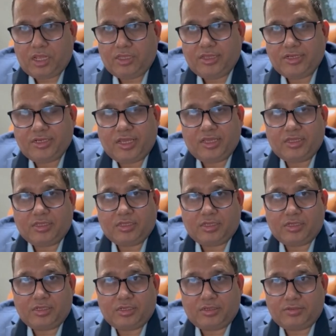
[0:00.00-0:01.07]
they take
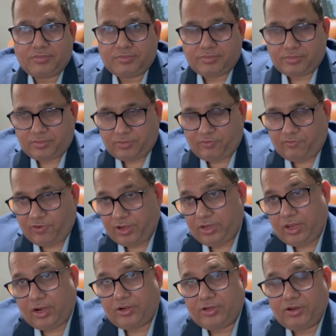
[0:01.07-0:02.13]
the one
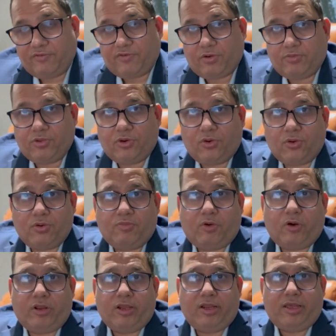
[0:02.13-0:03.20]
artery from your own
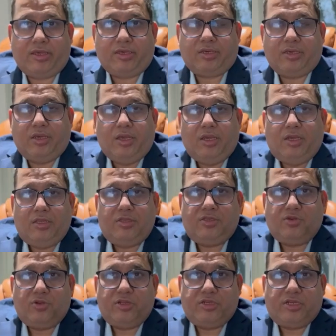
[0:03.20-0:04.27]
body, like they
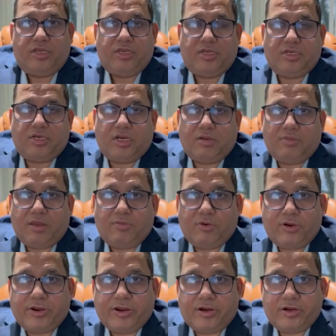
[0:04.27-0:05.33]
usually take internal
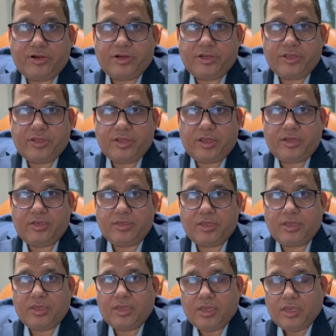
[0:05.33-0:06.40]
memory artery, and
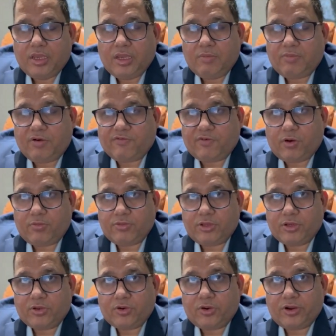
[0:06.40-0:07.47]
they perform
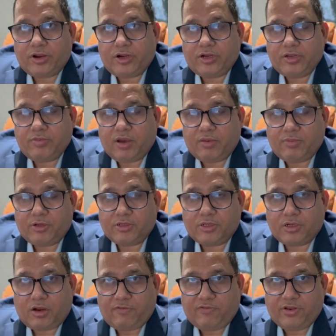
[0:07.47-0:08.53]
the coronary artery bypass
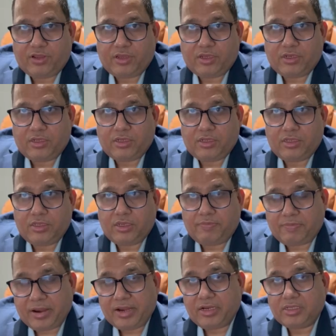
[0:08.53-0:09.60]
grafting.
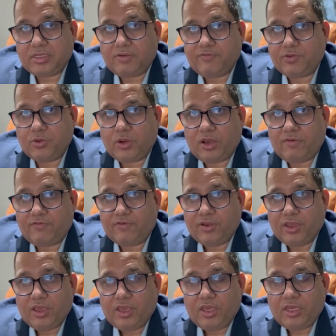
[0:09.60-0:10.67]
Depends if you have
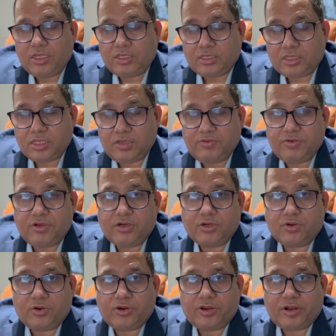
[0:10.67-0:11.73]
a severe
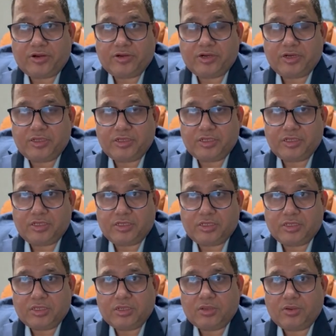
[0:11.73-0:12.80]
coronary artery disease.
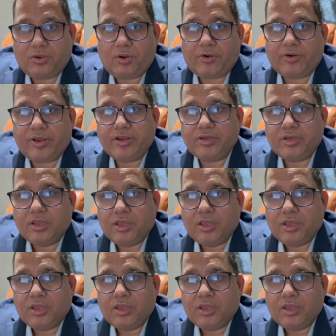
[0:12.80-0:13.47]
All right,